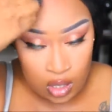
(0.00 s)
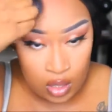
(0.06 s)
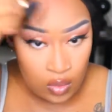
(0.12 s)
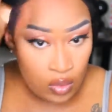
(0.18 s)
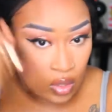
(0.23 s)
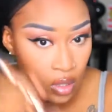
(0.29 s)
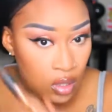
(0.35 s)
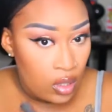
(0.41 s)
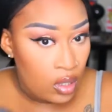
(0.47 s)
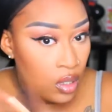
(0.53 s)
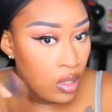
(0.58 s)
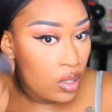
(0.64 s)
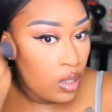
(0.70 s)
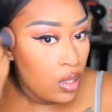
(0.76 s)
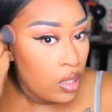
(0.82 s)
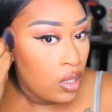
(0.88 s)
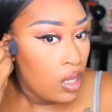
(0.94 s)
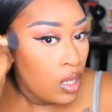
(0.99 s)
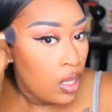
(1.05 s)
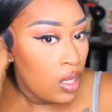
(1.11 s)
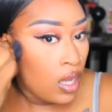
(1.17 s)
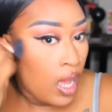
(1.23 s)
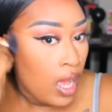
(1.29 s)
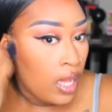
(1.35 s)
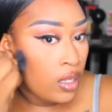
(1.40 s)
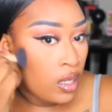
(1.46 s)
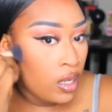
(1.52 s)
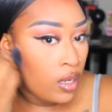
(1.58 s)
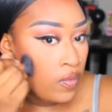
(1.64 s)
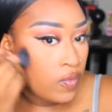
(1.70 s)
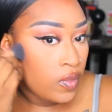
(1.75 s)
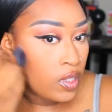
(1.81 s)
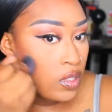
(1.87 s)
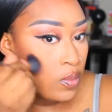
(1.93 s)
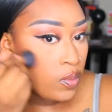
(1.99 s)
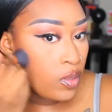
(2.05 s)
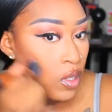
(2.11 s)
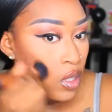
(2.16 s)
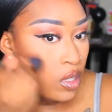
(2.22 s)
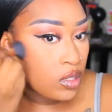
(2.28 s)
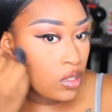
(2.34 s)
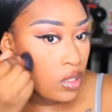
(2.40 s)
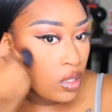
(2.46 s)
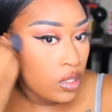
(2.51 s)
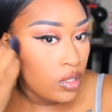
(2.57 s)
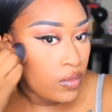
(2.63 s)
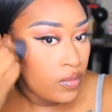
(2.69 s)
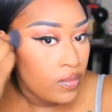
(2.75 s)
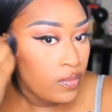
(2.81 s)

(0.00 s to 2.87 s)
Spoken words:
Well, I love this bronzer.